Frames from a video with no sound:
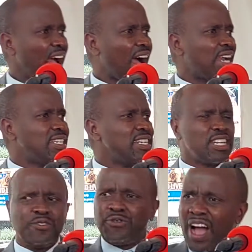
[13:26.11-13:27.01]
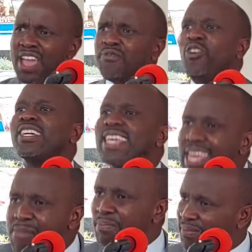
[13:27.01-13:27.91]
and revival
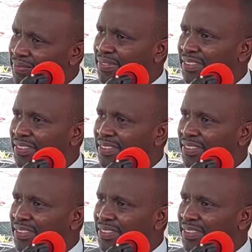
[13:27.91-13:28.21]
came.